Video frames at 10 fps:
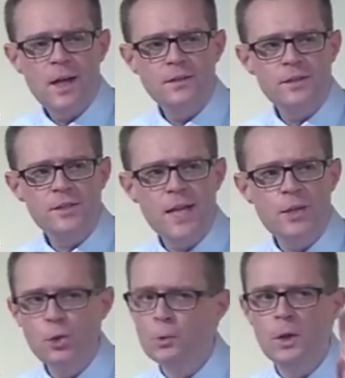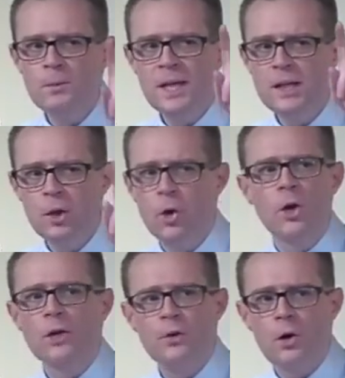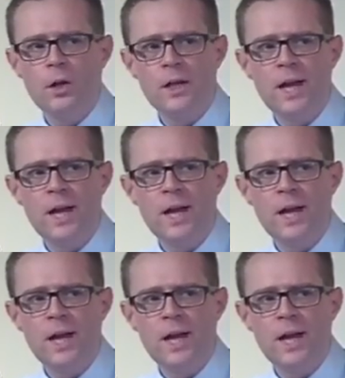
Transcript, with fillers: and to say, You will be Lord of all.